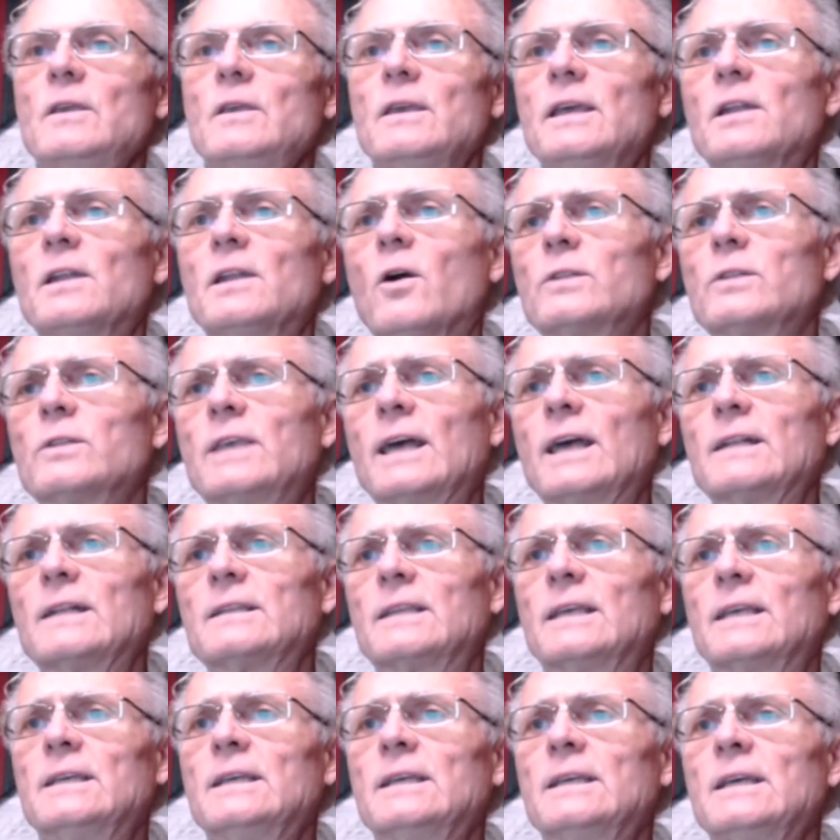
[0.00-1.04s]
in Old
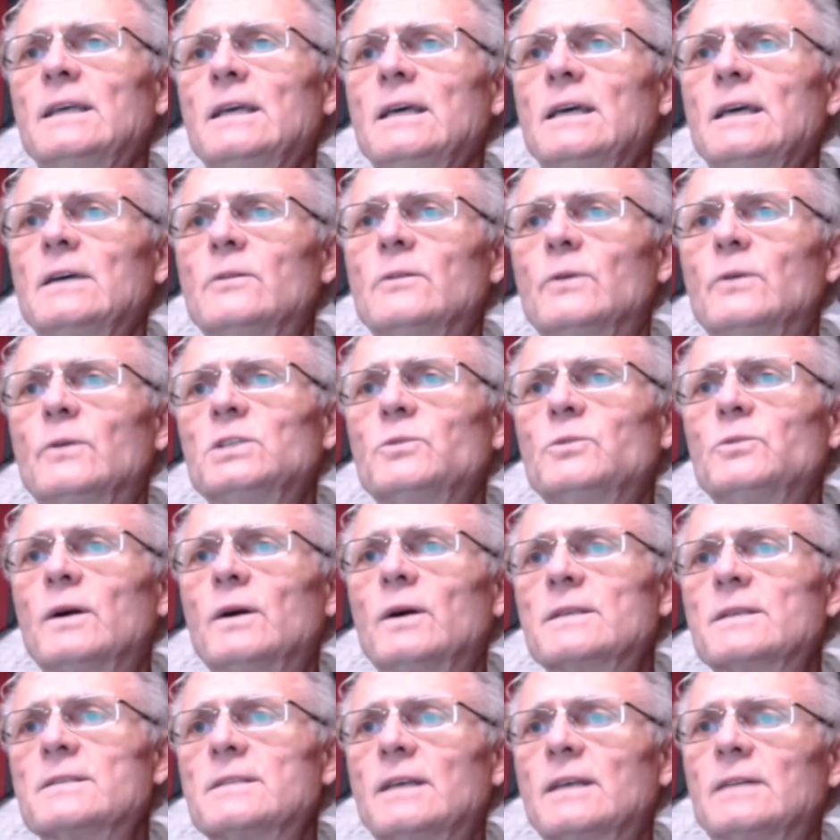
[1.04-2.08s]
Celtic, which
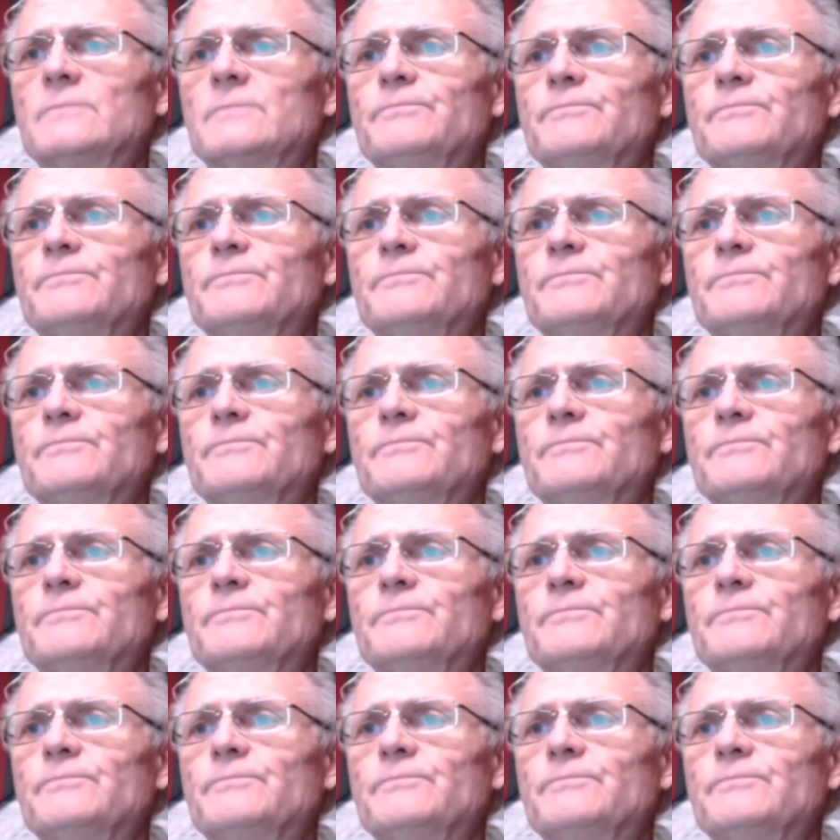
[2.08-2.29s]
was